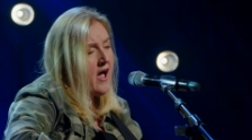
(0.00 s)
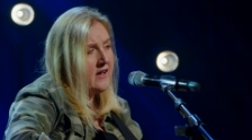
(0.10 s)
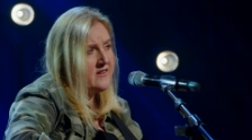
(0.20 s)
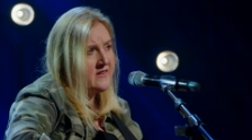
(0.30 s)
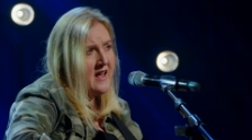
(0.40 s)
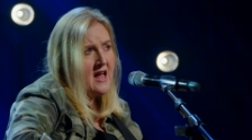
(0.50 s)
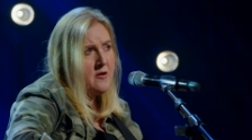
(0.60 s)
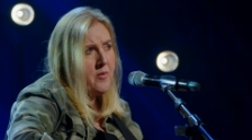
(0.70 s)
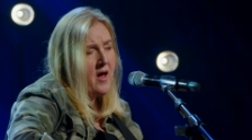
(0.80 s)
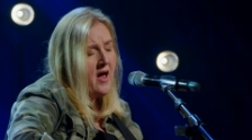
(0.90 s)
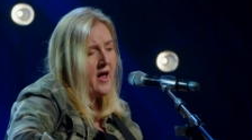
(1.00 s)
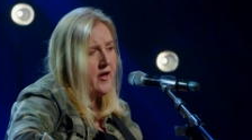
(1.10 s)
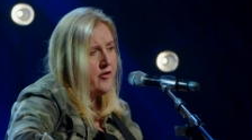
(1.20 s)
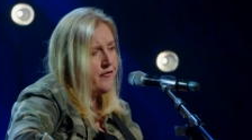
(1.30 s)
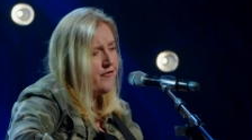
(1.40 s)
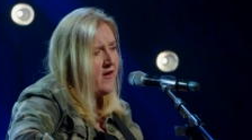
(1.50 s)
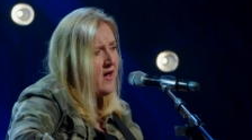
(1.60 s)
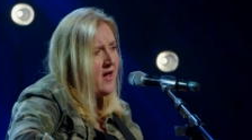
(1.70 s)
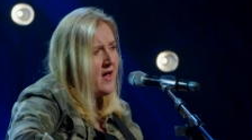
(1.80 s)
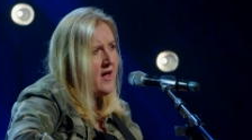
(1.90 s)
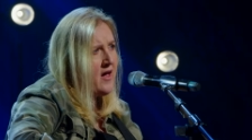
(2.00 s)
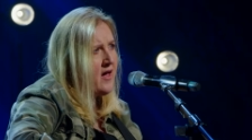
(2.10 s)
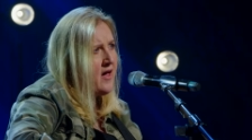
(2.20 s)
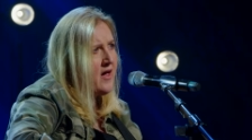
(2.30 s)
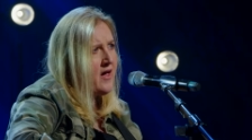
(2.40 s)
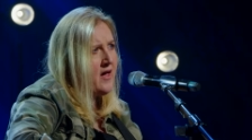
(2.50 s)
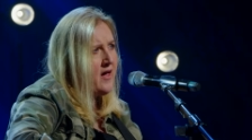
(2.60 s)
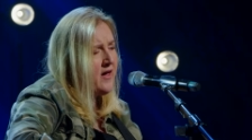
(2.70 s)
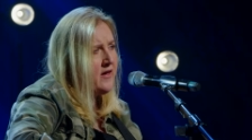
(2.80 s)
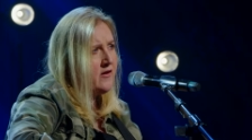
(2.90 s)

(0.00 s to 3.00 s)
I sat by the fireside